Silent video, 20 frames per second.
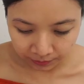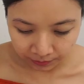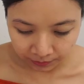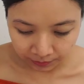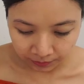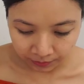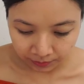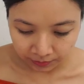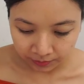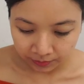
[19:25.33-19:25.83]

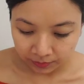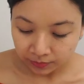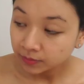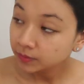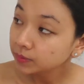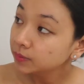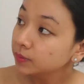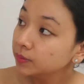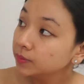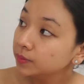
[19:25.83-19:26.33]
You
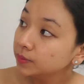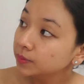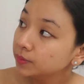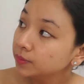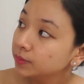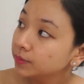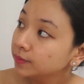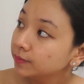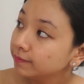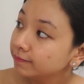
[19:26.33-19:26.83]

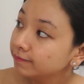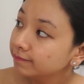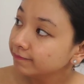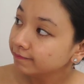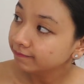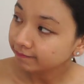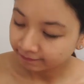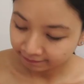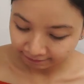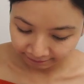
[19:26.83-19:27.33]
still hit my
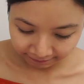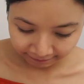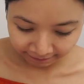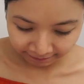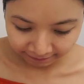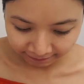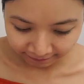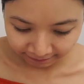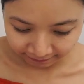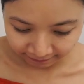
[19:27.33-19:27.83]

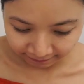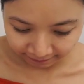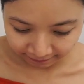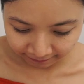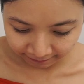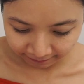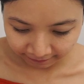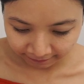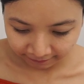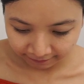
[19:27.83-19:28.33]
phone
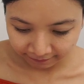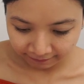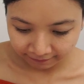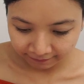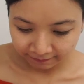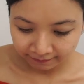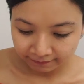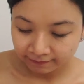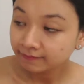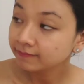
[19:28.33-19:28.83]
up, and
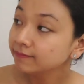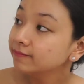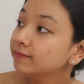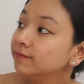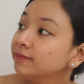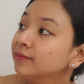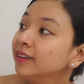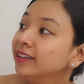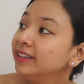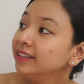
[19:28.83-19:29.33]
I didn't
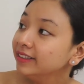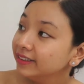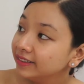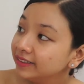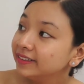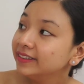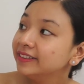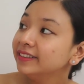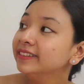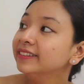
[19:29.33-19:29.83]
wanna
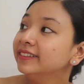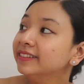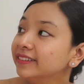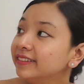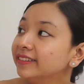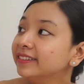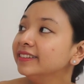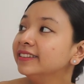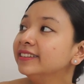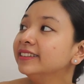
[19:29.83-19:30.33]
write a
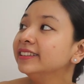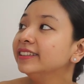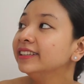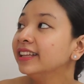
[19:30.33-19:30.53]
song.